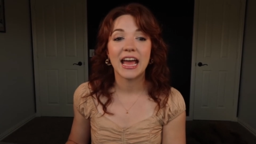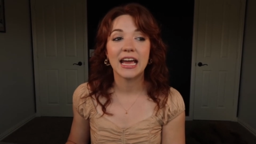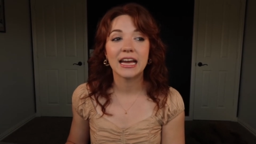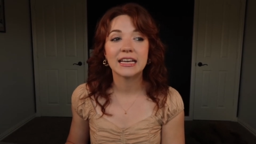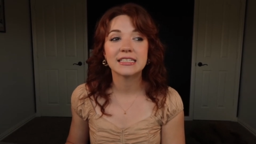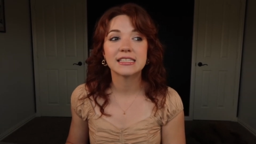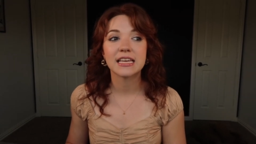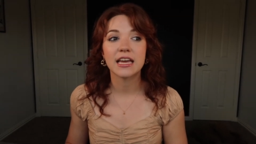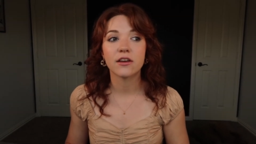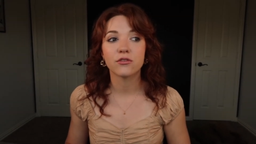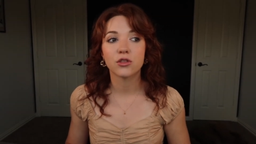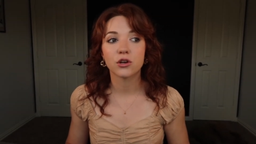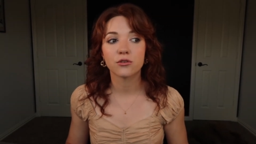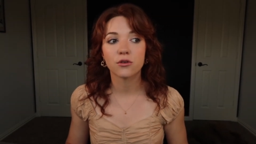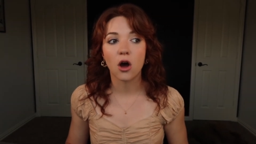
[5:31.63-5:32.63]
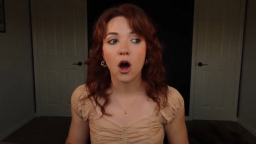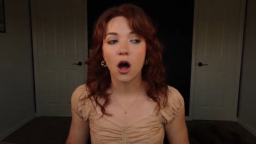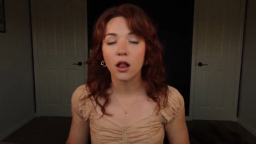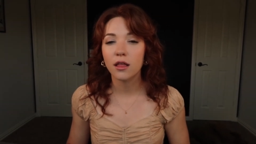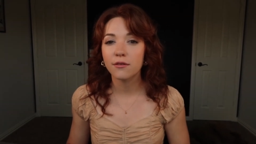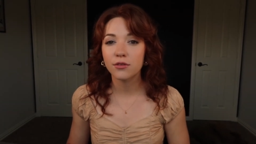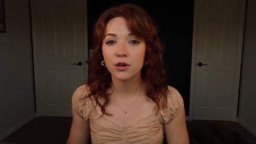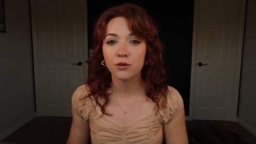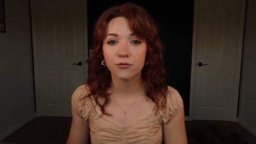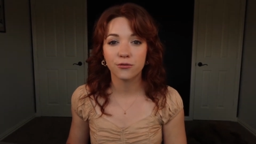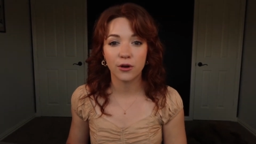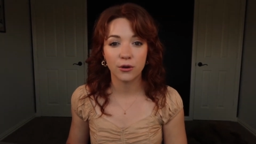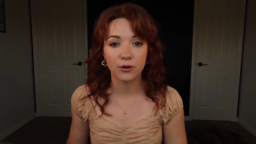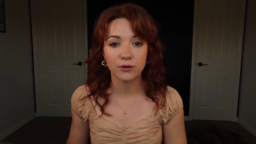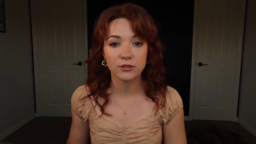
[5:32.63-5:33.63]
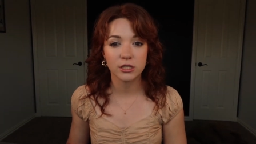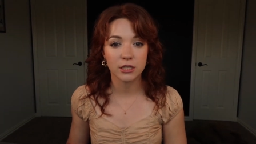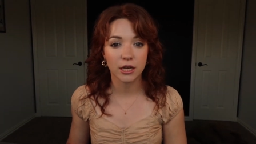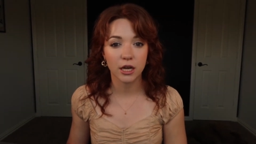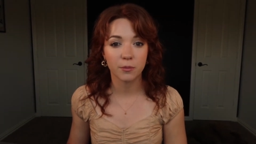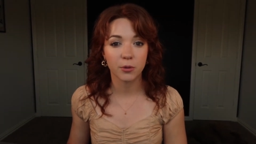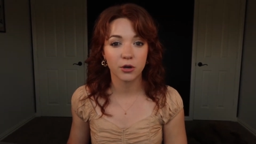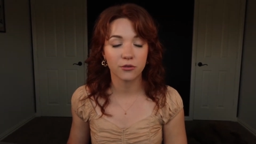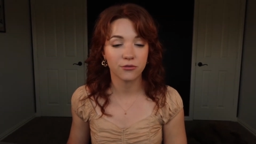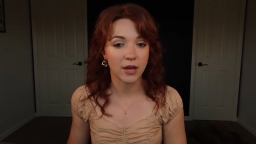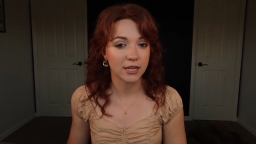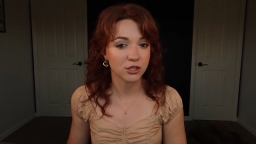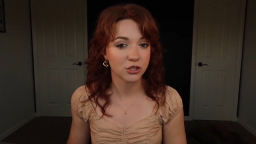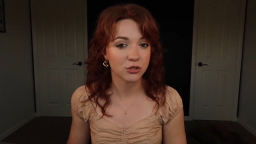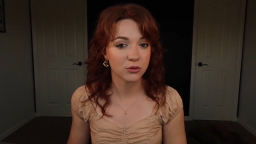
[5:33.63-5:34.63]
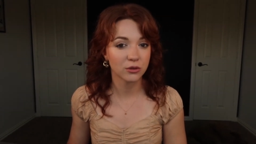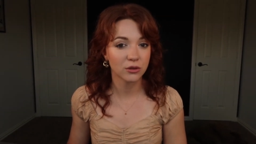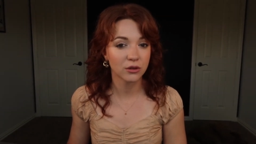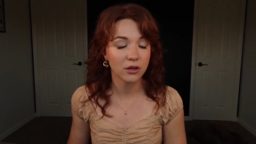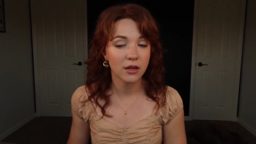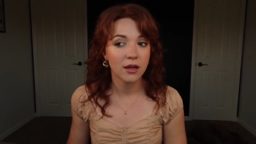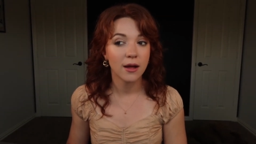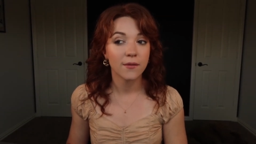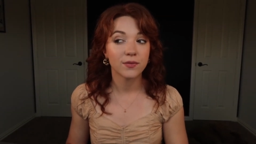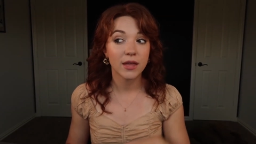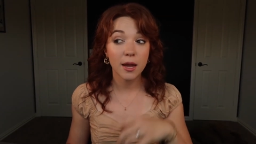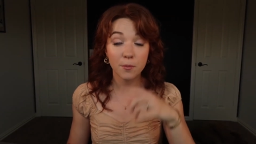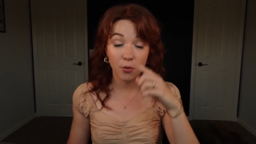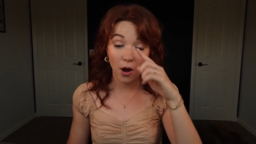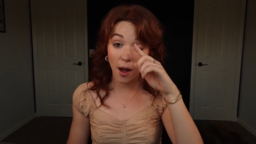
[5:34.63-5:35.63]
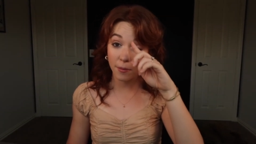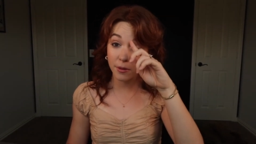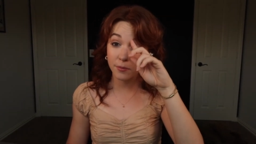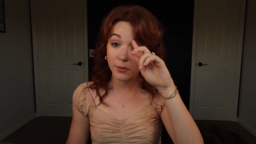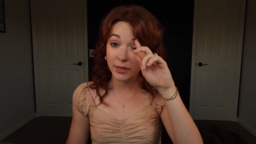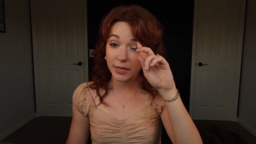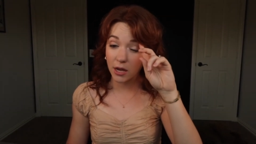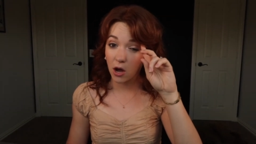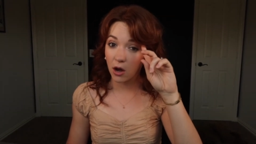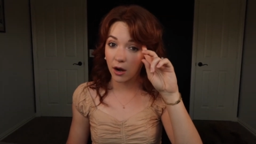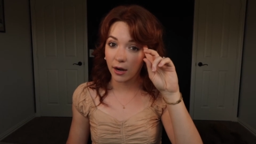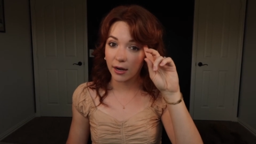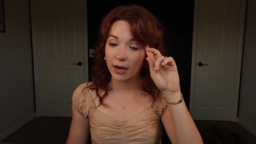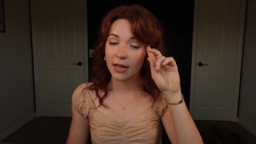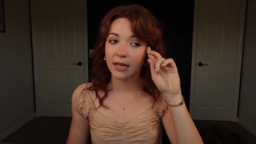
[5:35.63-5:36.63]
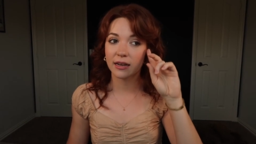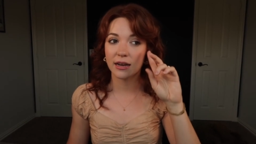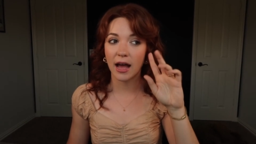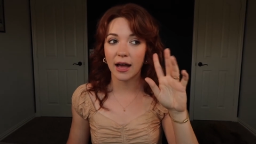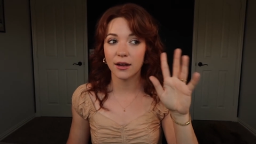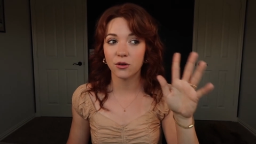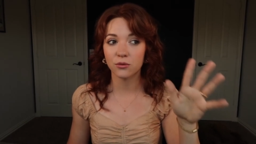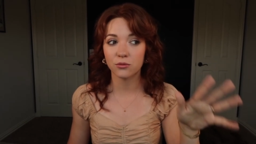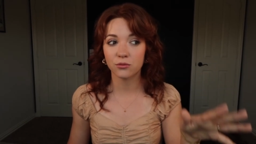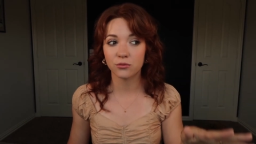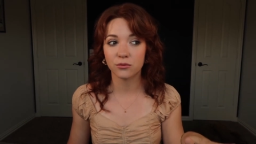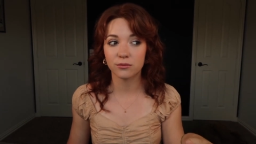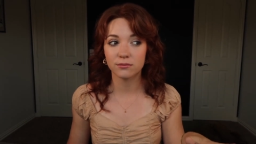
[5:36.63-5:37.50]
is if they're, all of their photos look professional, they probably are. And I don't,